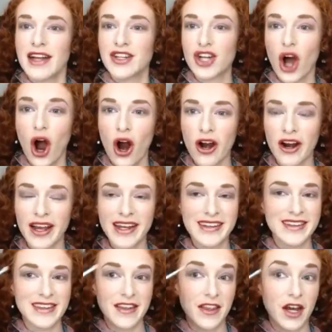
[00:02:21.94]

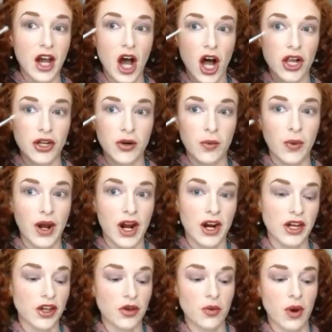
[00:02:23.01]
targets the color where
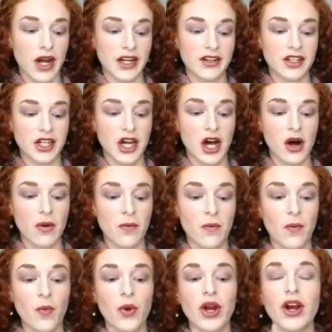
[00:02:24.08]
you want it to go.
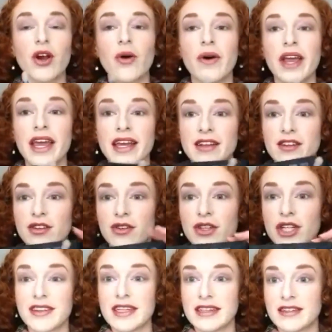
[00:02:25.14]
We are going into
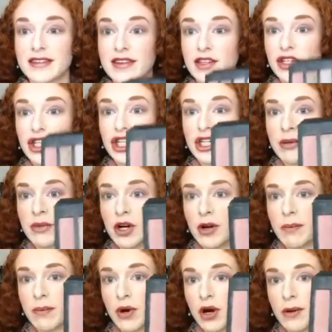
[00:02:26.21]
this
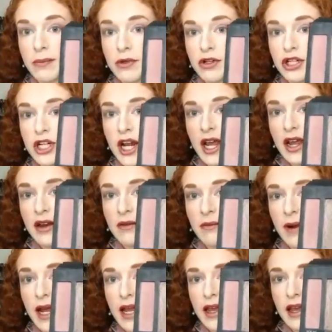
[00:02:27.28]
shimmer purple shade
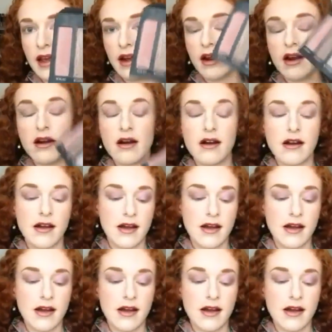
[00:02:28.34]
right here.